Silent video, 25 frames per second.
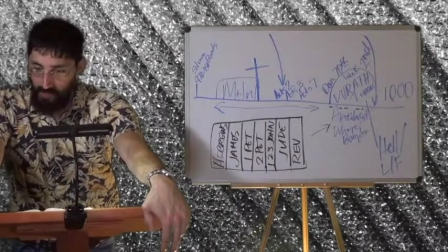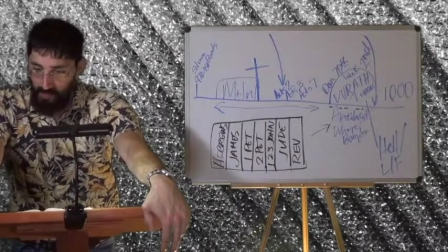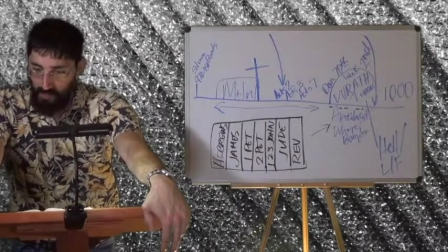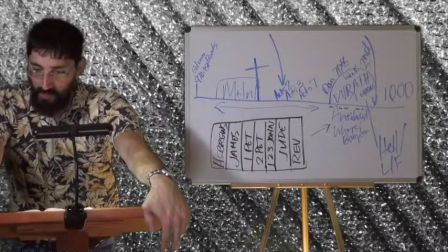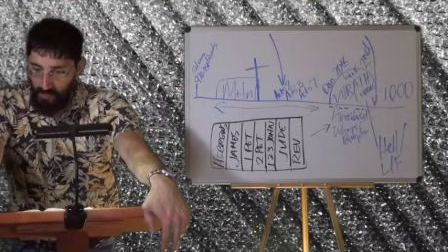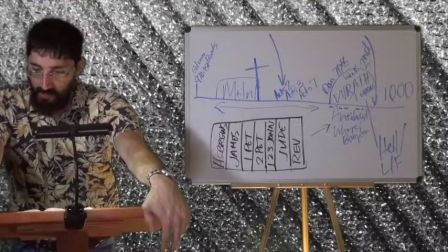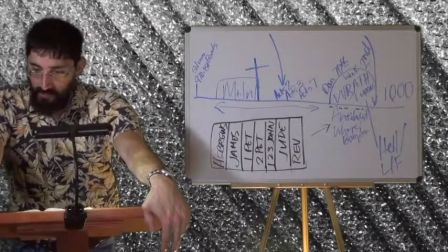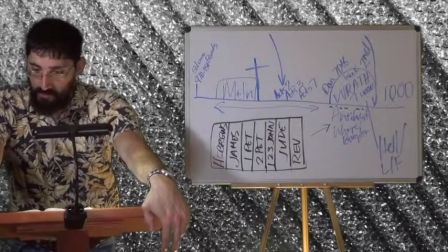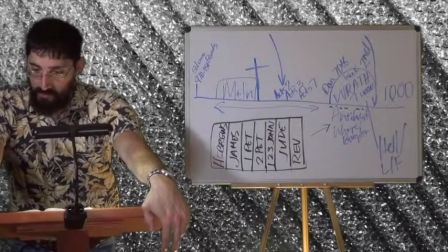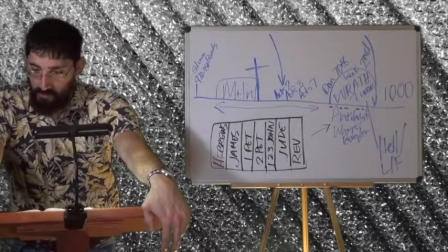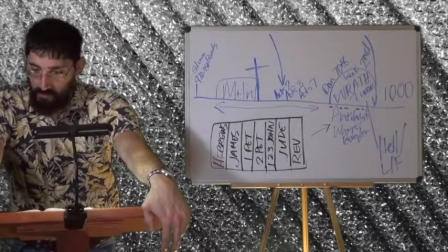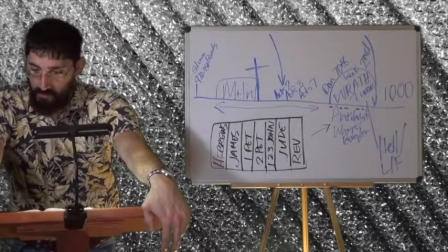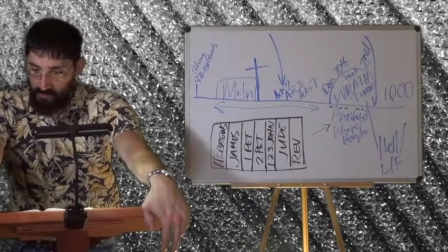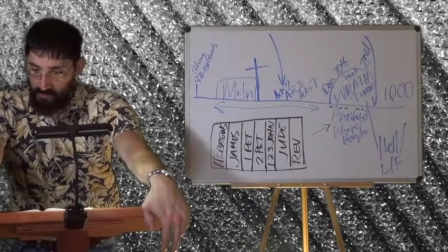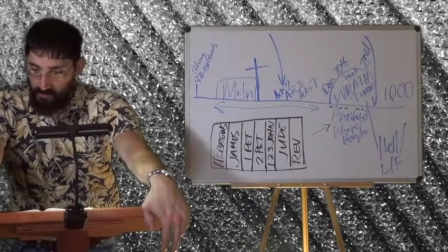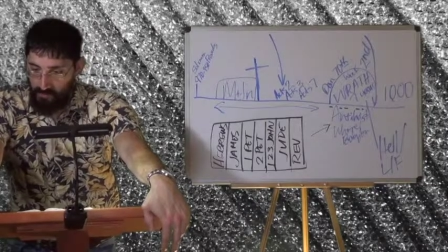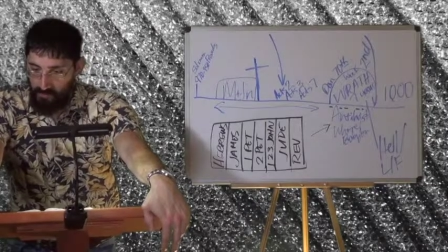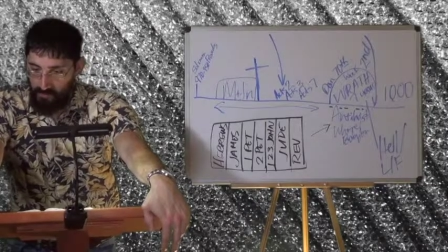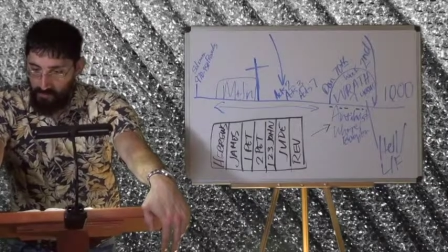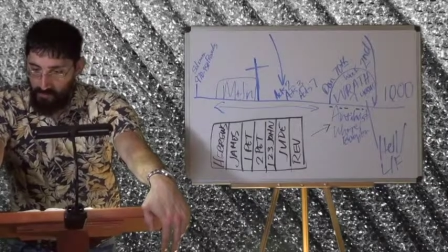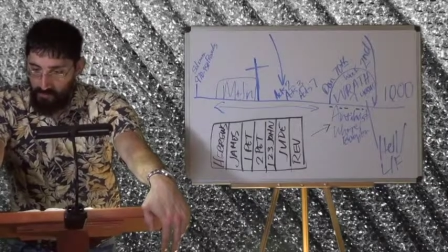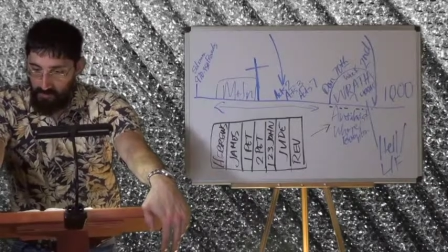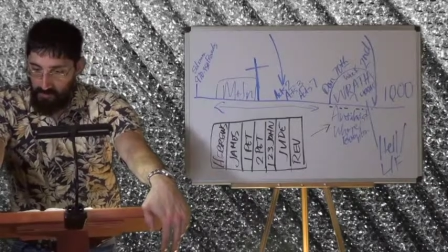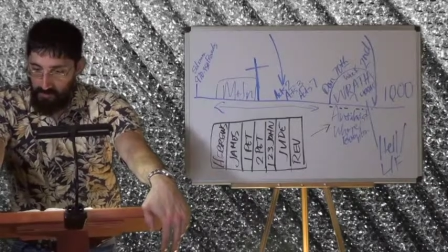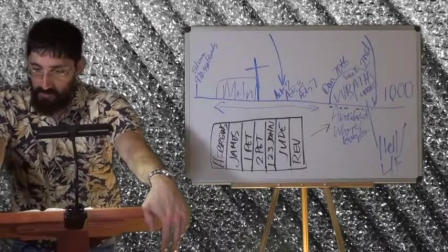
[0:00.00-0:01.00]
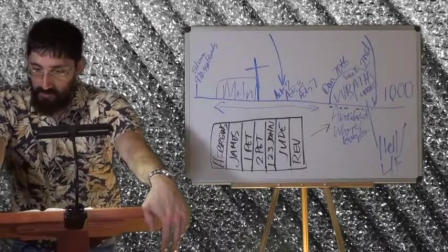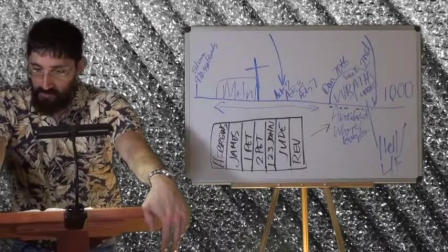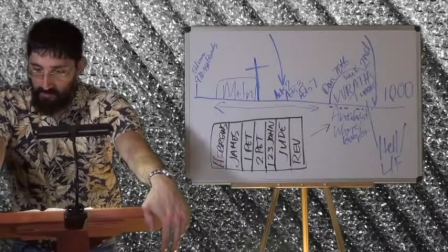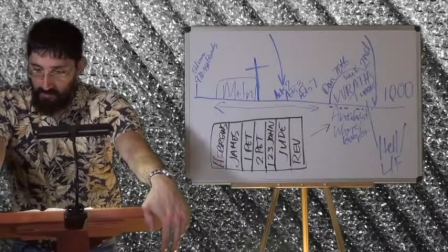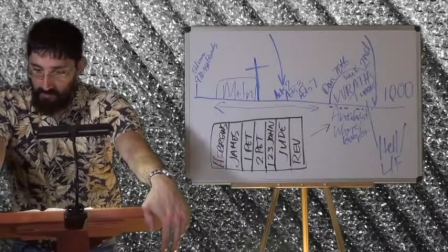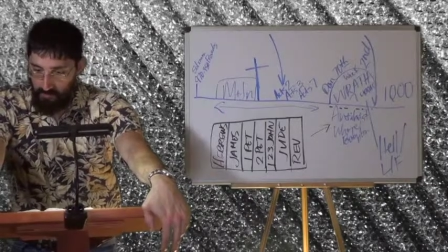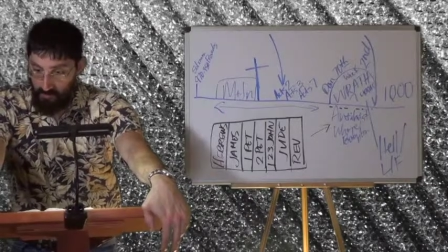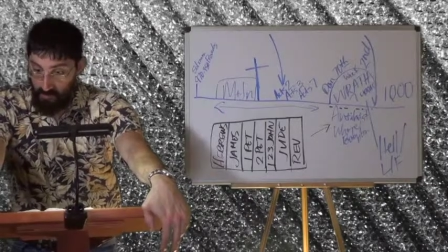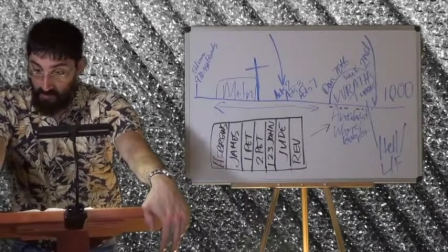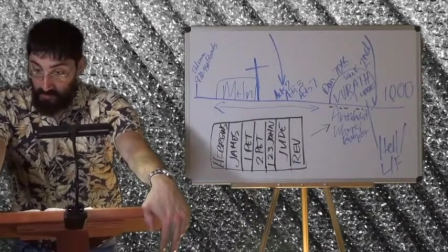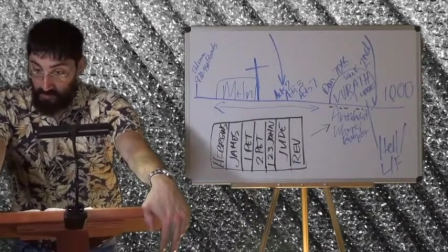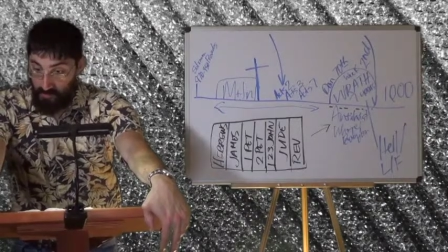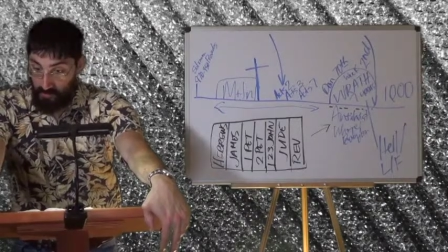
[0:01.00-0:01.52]
and delivereth
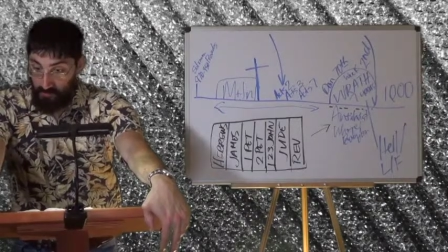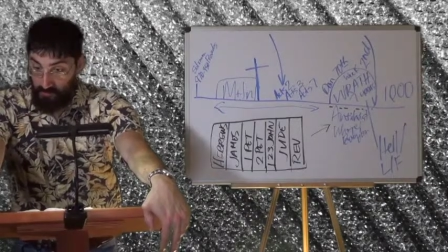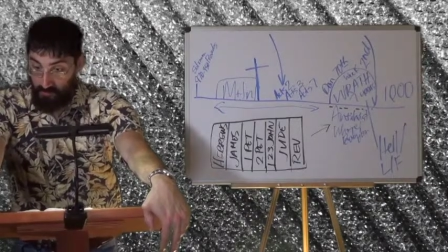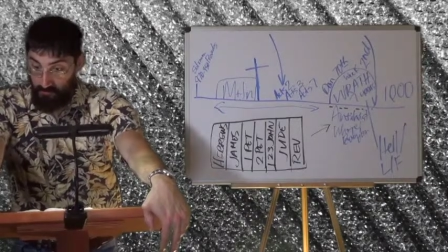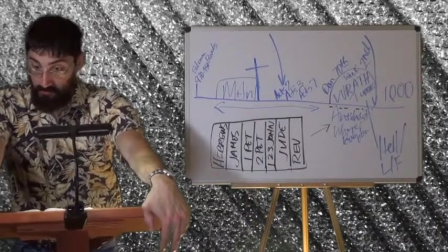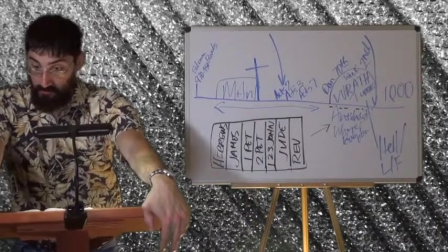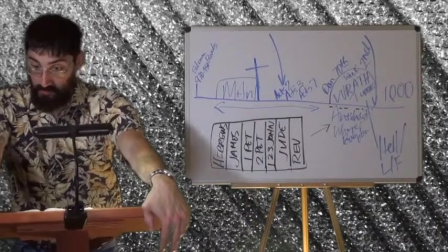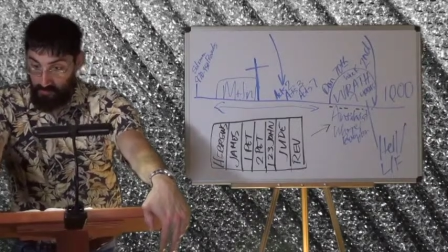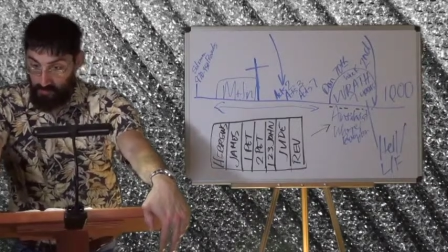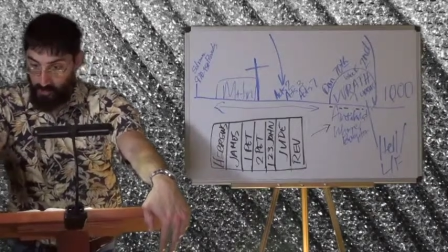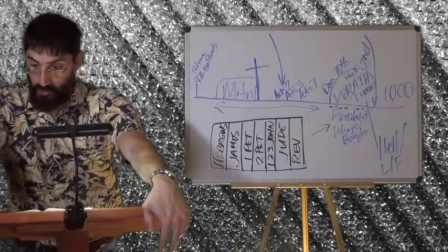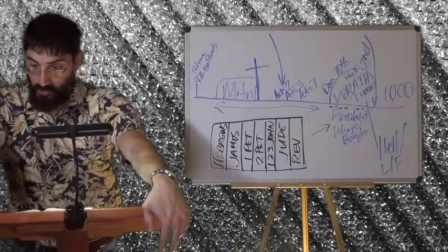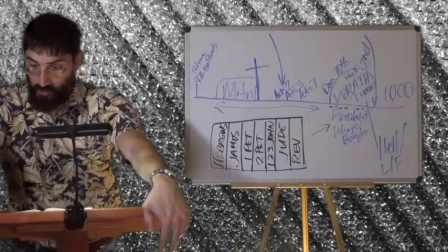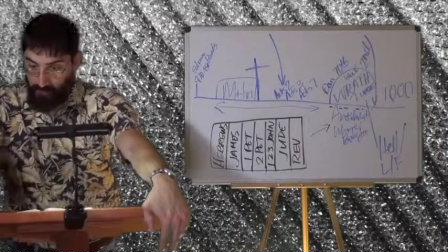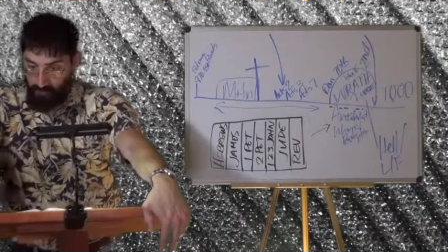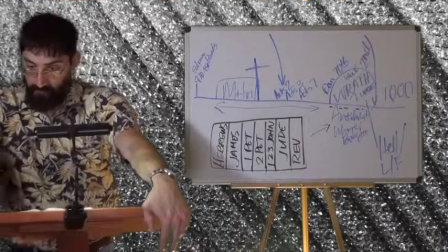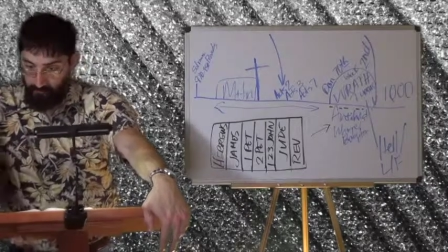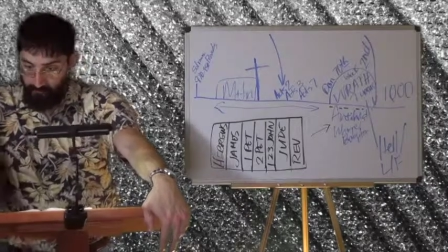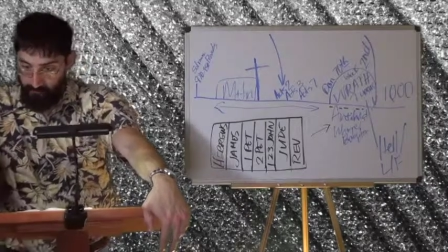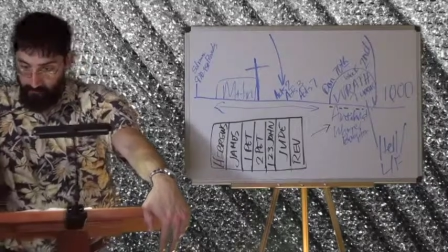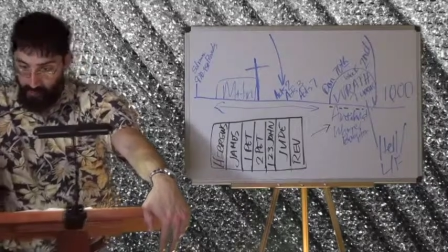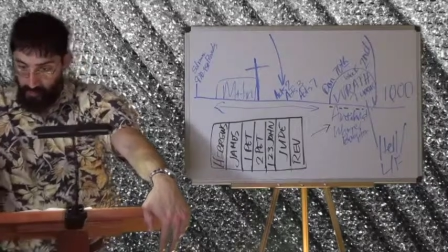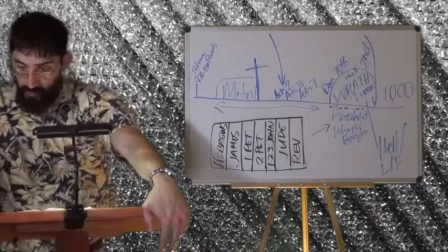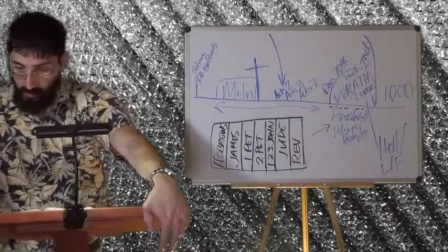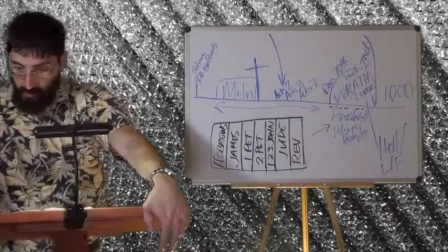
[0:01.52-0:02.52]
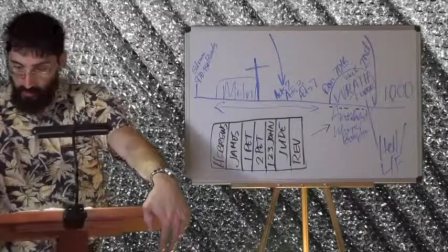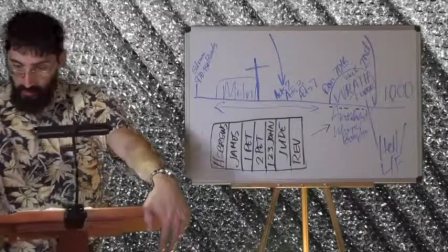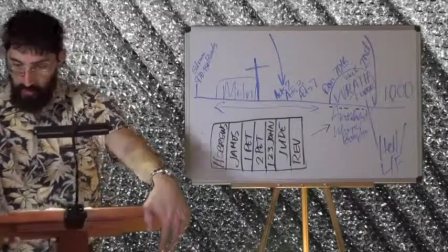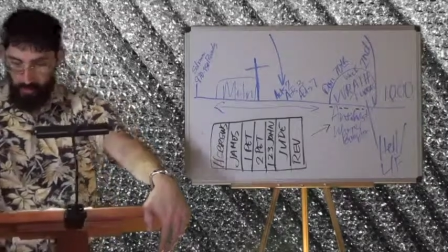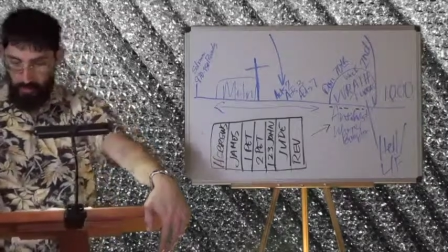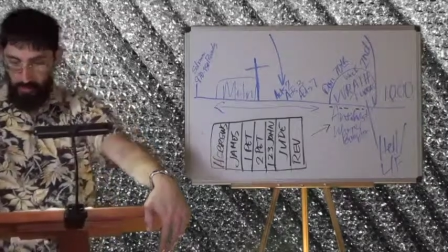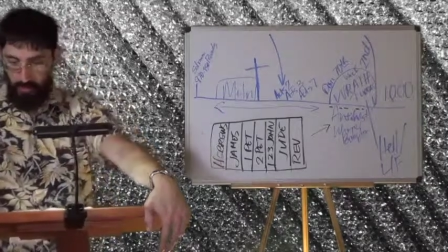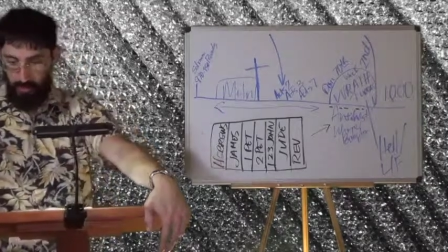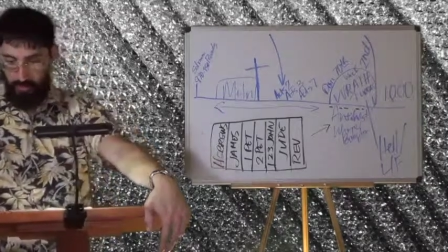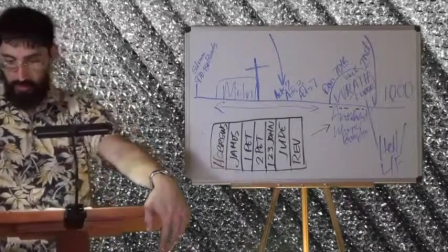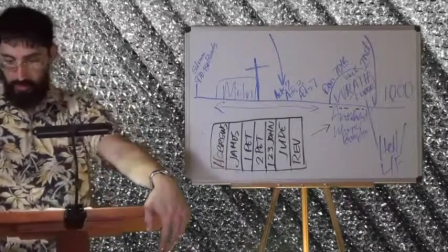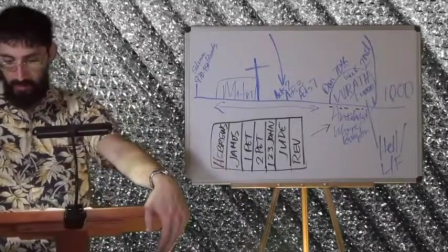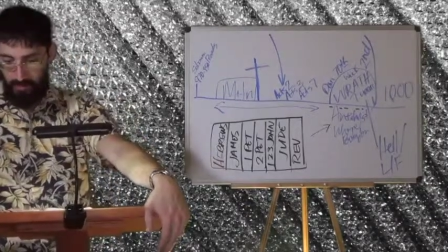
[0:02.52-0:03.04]
girdles unto the merchant.
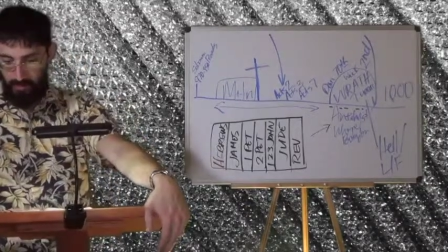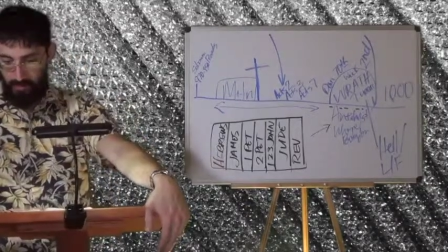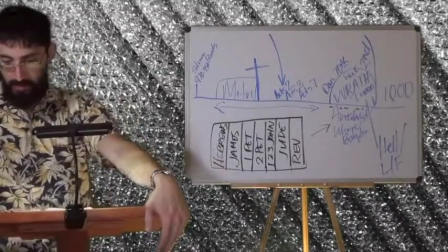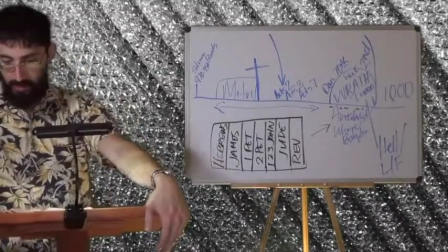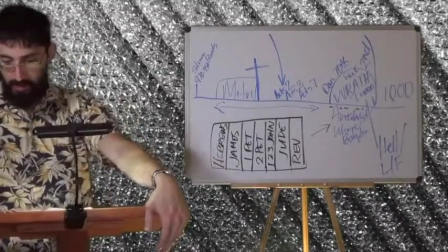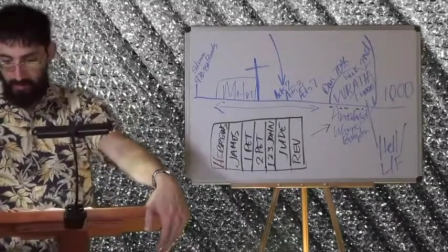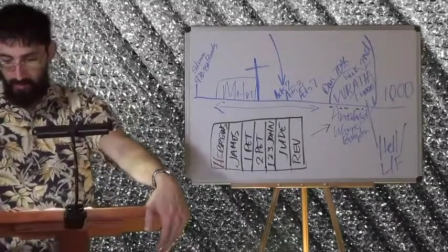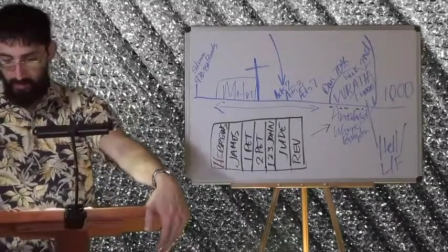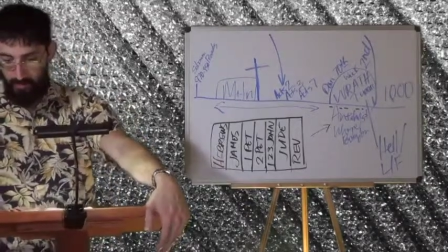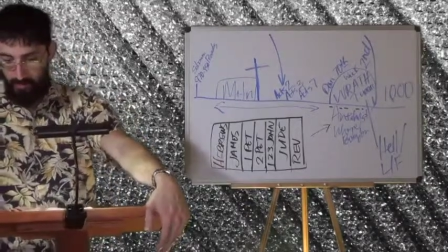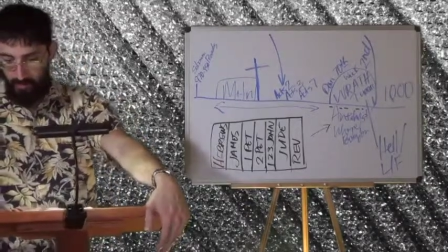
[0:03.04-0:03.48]
Strength and honor